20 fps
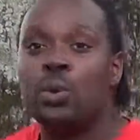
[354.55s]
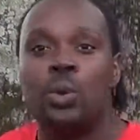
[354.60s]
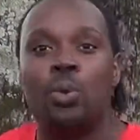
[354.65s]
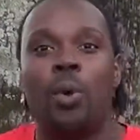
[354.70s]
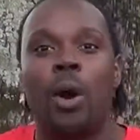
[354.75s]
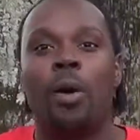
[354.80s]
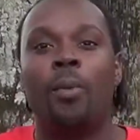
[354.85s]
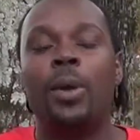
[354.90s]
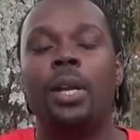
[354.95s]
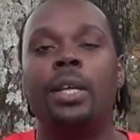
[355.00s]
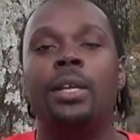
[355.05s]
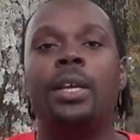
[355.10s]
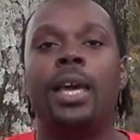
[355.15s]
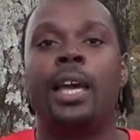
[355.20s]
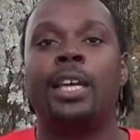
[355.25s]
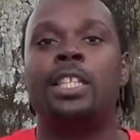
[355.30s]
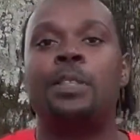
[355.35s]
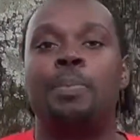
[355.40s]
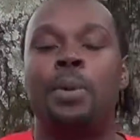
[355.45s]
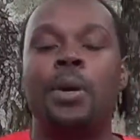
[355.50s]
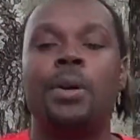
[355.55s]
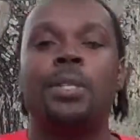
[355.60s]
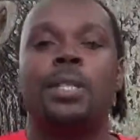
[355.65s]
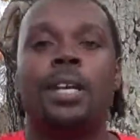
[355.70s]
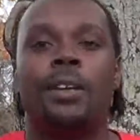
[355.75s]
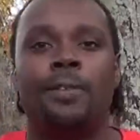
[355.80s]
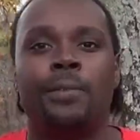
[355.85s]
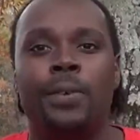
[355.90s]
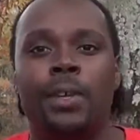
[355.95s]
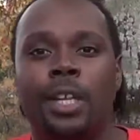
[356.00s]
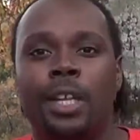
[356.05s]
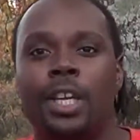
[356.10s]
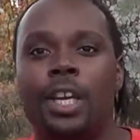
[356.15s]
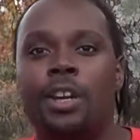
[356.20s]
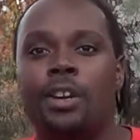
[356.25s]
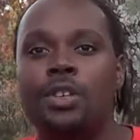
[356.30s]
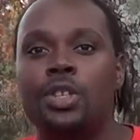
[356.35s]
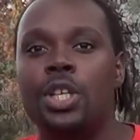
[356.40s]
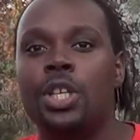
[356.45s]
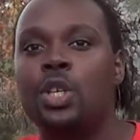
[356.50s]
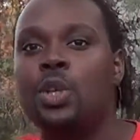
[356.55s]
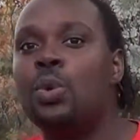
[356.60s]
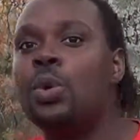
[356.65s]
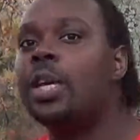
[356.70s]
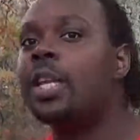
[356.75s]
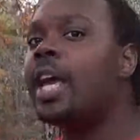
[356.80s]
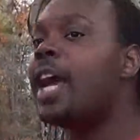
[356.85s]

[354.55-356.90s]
who are really experienced at feeling energy, you can